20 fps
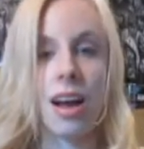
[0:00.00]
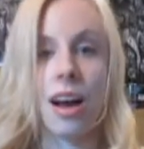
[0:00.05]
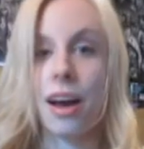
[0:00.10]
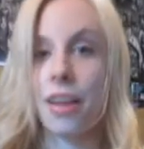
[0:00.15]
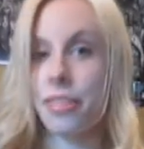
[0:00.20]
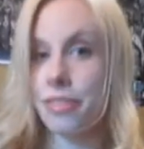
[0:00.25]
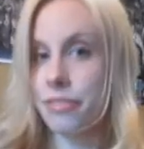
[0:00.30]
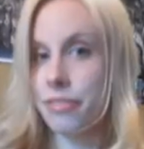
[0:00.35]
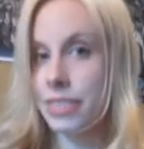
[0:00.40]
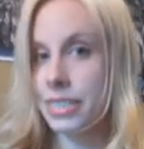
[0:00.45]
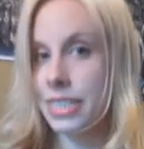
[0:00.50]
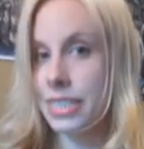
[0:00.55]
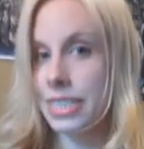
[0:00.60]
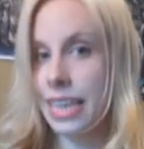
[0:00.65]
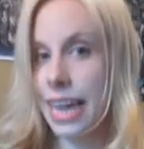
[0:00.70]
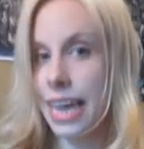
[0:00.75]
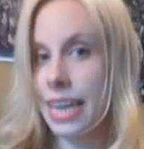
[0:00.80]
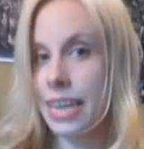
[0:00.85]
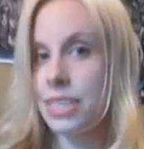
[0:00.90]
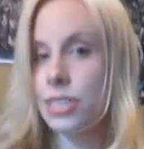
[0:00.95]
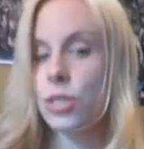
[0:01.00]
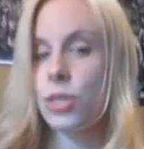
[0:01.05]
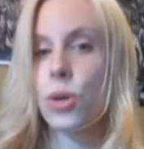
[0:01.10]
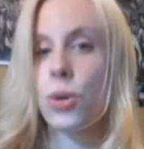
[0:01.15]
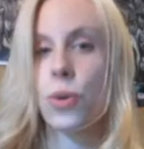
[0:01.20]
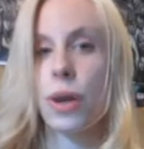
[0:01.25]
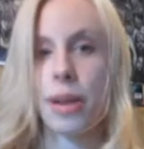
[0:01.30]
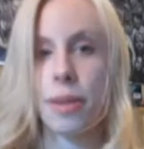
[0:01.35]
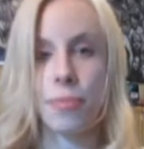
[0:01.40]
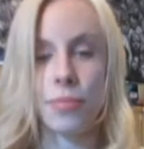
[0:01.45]
On the first day,
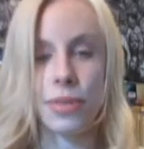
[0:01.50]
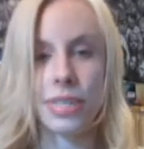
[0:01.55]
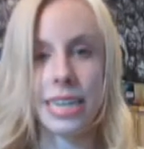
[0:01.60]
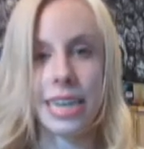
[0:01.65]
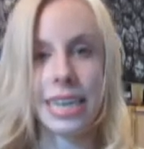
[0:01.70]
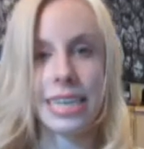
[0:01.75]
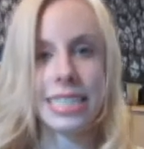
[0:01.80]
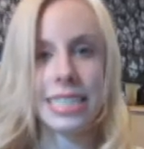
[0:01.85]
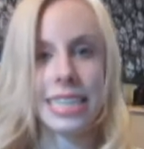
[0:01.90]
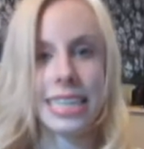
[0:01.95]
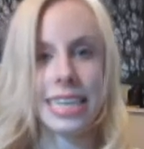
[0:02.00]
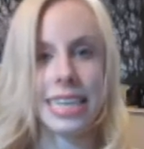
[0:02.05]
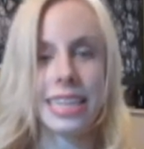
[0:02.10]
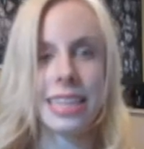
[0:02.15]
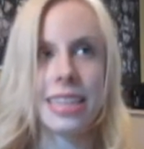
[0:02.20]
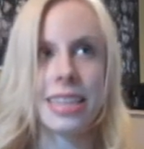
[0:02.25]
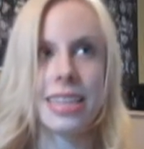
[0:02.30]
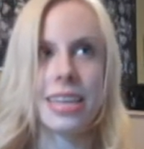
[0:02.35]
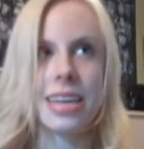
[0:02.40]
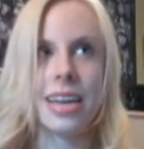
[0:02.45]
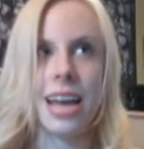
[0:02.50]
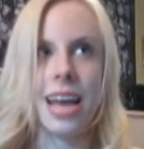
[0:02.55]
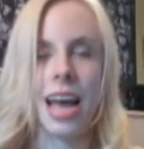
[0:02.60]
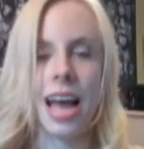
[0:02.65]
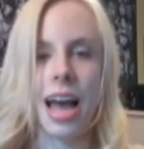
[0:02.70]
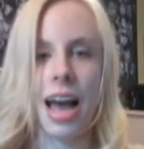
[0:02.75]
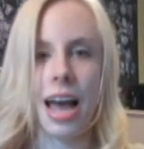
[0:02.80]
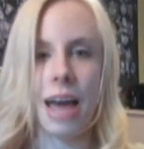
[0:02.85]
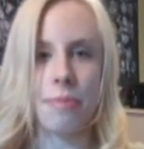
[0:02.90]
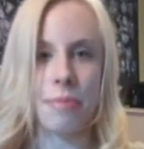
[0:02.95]
so April 19th,
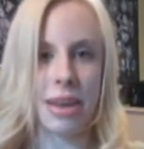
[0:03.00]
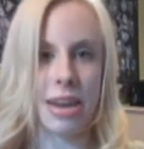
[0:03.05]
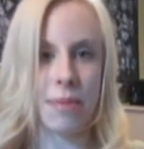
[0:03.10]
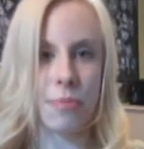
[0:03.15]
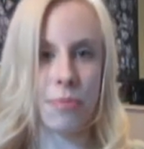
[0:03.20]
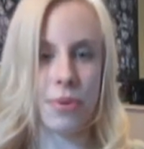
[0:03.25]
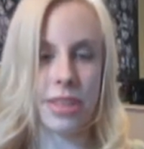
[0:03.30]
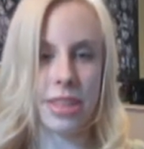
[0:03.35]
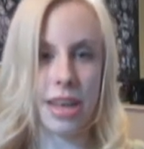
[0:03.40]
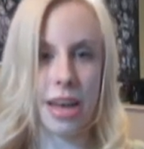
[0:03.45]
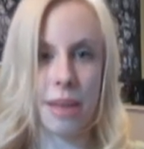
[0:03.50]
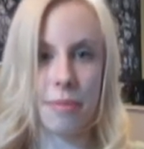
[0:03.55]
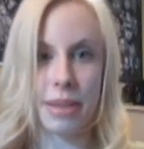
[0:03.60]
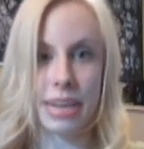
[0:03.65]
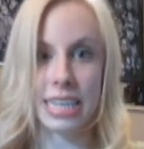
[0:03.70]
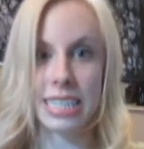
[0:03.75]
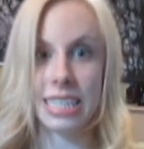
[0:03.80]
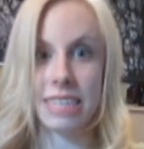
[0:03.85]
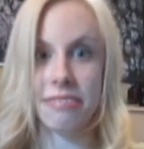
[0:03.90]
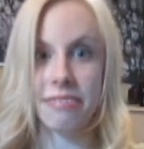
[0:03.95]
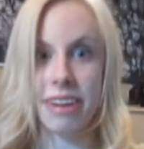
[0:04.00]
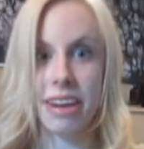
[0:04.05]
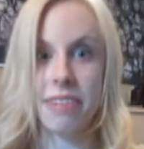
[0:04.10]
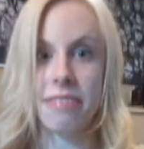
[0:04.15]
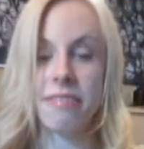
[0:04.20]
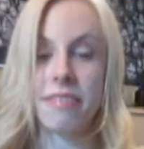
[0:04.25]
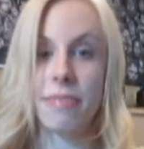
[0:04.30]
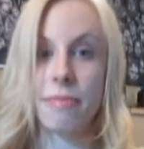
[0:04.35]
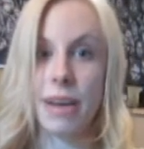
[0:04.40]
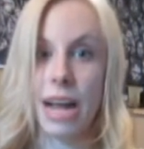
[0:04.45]
I met up with a Mixi
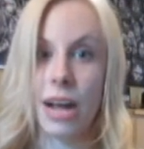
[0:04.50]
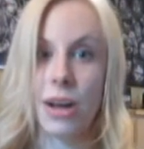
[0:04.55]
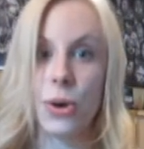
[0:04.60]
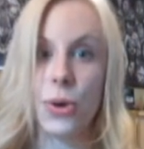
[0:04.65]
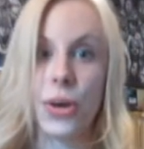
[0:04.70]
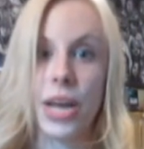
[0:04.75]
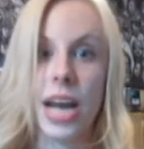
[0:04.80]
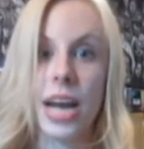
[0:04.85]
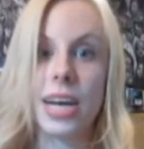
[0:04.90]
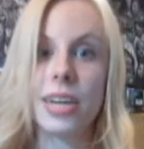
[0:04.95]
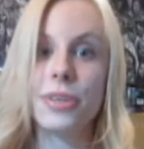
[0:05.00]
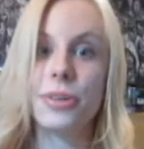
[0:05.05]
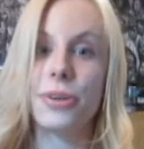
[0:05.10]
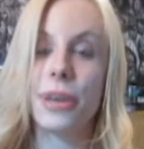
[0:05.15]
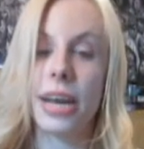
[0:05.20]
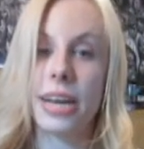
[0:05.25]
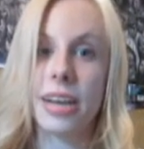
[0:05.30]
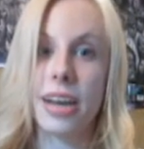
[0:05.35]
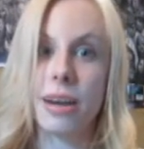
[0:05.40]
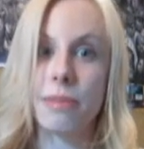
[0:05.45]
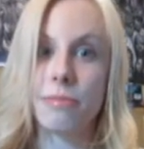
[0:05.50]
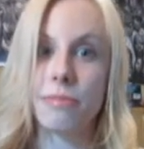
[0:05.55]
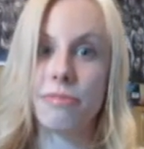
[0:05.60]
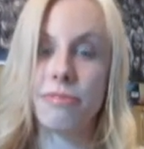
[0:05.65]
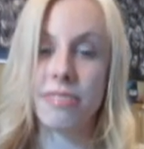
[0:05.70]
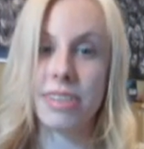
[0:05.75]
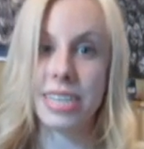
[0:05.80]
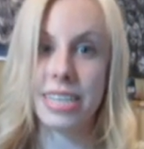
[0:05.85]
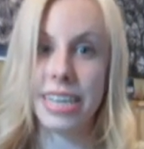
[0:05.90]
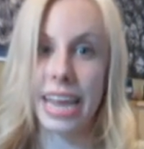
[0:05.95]
friend from Nagoya who had come
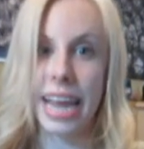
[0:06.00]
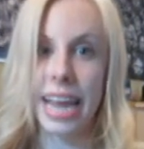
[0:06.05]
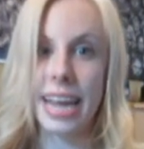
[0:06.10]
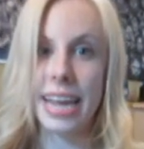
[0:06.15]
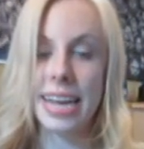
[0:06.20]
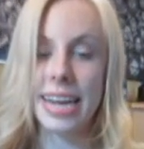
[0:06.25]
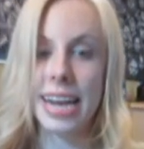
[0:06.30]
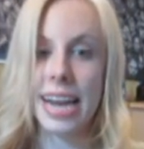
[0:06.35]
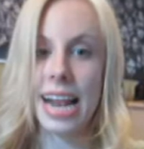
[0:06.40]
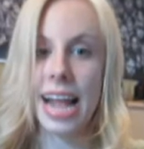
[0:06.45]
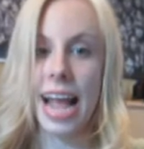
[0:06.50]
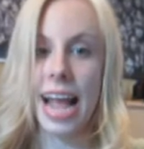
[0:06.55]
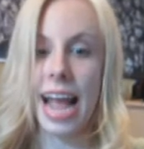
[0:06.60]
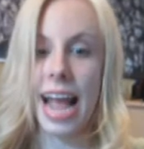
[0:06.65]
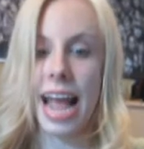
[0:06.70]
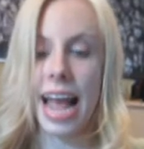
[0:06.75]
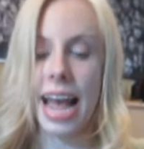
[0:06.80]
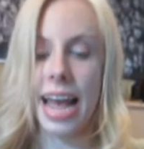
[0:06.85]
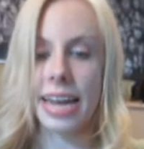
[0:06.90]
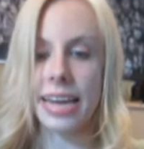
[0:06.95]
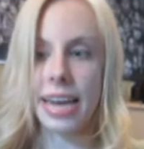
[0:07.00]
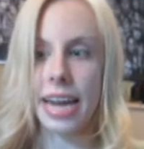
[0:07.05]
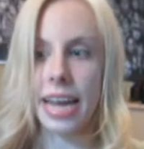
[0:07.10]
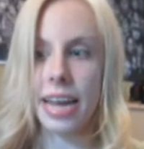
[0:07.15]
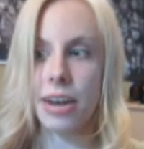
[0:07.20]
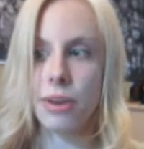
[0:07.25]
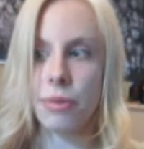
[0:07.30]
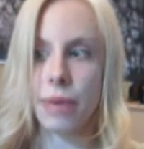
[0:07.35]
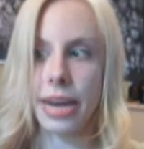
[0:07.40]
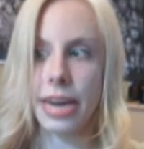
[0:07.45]
for the day, and I
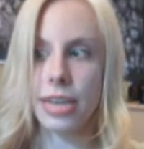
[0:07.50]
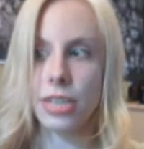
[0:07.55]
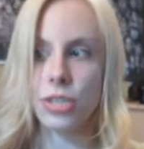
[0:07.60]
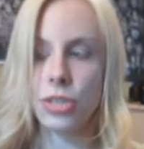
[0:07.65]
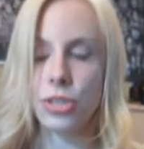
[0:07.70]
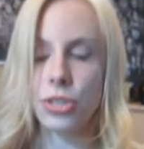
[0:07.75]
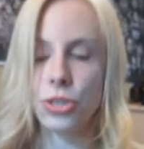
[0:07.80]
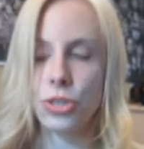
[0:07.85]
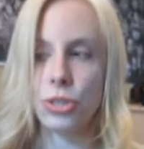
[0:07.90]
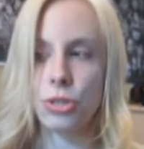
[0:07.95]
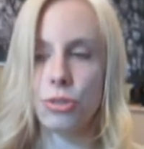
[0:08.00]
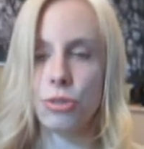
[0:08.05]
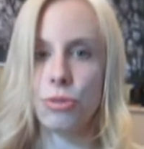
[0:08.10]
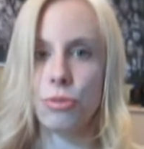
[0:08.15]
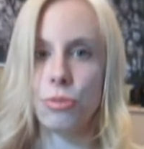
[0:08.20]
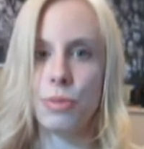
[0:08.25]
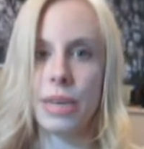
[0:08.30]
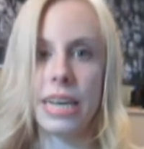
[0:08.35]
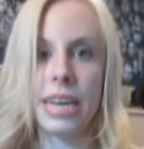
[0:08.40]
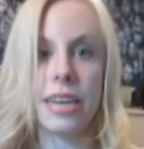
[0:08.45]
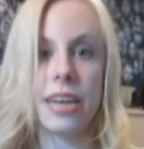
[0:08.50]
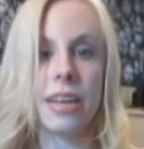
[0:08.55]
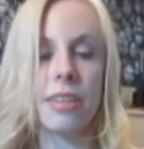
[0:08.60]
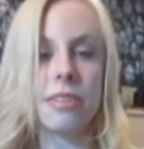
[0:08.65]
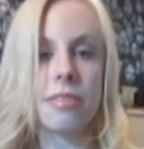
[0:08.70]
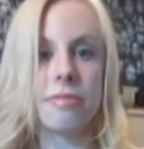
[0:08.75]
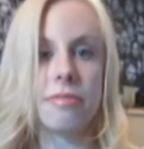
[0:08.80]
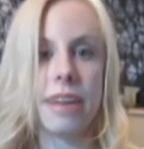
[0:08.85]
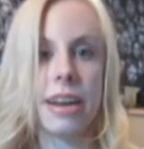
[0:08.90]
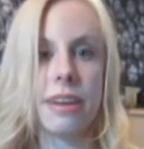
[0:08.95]
had arranged to meet
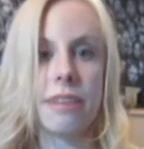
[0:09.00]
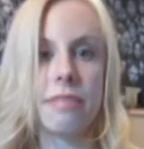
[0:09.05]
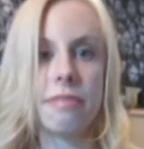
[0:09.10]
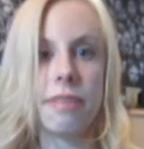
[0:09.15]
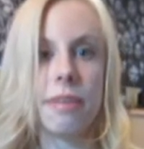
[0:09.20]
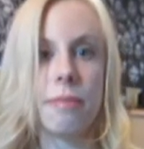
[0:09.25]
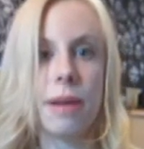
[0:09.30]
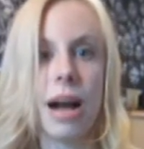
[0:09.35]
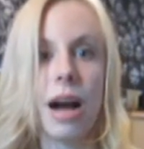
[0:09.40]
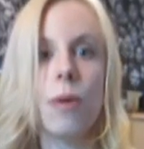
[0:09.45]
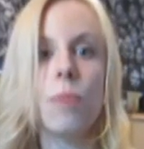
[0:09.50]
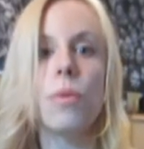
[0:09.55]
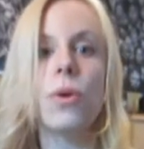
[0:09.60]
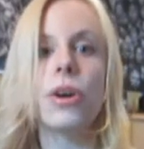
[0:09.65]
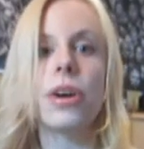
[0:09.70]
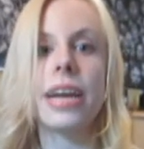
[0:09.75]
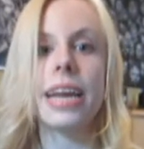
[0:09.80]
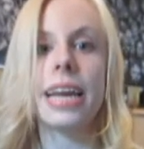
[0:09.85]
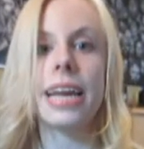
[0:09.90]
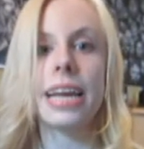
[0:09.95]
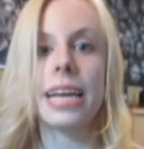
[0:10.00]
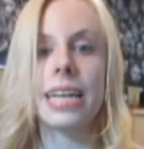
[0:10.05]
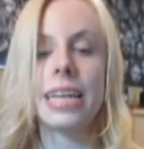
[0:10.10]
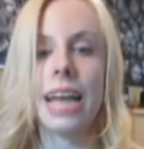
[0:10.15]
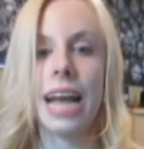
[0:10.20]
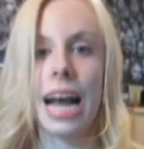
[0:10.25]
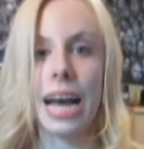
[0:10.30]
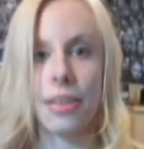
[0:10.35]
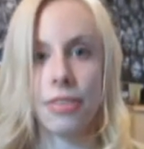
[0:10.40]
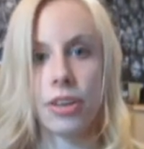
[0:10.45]
another friend from Aomori
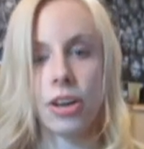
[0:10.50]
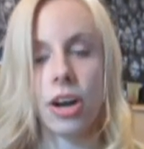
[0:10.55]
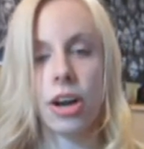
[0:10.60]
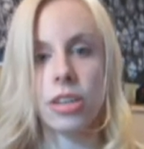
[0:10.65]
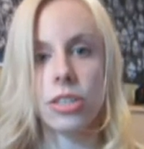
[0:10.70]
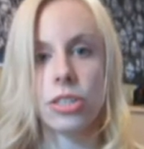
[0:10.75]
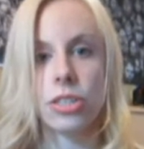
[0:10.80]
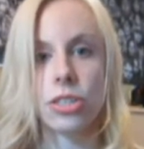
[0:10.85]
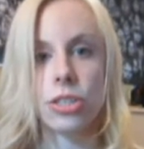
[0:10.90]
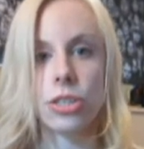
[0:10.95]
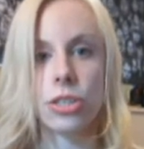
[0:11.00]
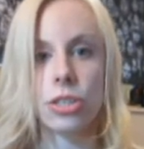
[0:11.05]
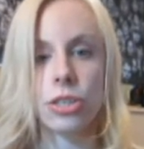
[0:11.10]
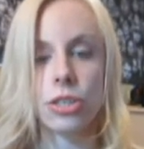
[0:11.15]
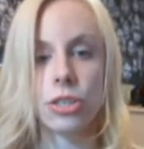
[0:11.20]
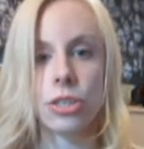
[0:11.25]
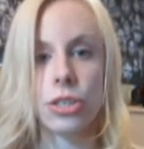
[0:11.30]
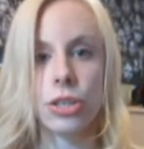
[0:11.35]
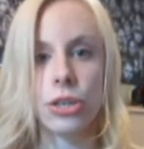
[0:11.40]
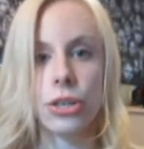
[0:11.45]
at the concert.